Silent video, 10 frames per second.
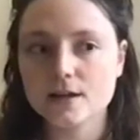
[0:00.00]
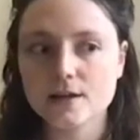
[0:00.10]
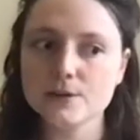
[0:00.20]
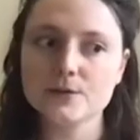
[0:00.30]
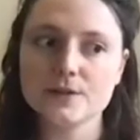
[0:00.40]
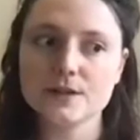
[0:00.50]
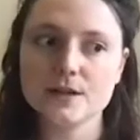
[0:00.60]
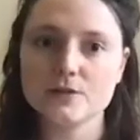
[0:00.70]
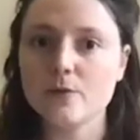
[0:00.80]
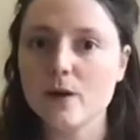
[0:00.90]
use a
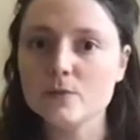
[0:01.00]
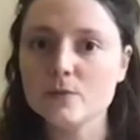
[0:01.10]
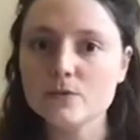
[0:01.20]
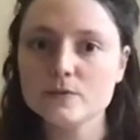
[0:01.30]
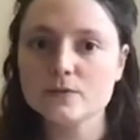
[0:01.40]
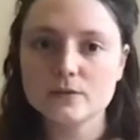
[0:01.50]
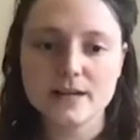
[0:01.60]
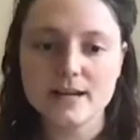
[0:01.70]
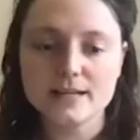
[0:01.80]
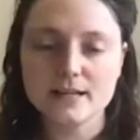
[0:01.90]
drum or
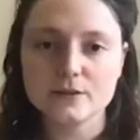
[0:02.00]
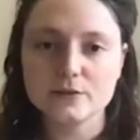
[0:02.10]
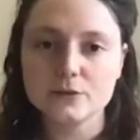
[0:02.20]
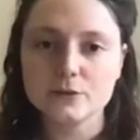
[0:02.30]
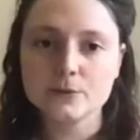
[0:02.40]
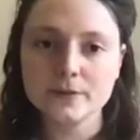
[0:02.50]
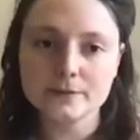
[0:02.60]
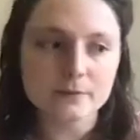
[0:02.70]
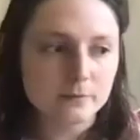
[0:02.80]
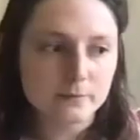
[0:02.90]
any kind of tool
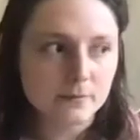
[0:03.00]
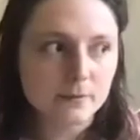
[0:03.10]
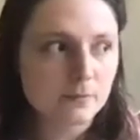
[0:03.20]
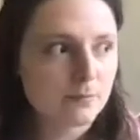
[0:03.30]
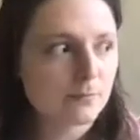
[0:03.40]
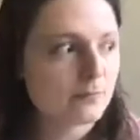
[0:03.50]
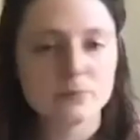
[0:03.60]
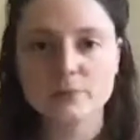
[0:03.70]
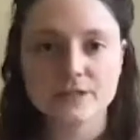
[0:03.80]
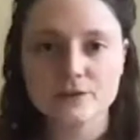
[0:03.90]
and maybe
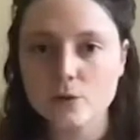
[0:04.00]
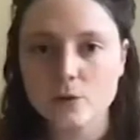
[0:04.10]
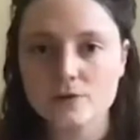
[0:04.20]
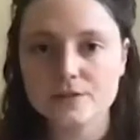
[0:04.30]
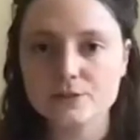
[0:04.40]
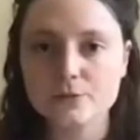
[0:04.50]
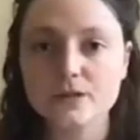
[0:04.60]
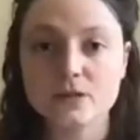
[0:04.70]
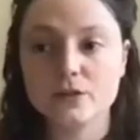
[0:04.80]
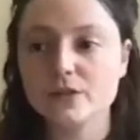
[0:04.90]
pierce holes into it,
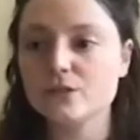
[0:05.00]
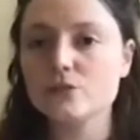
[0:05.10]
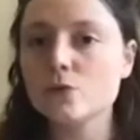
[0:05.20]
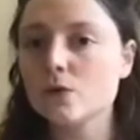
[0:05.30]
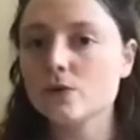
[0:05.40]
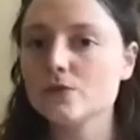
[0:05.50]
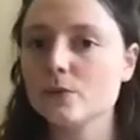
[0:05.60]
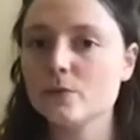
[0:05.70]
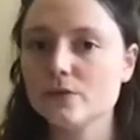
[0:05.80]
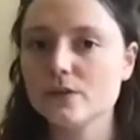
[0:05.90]
or you could draw on top
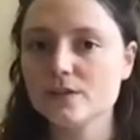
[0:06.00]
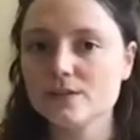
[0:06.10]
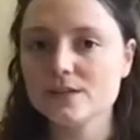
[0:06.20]
of it.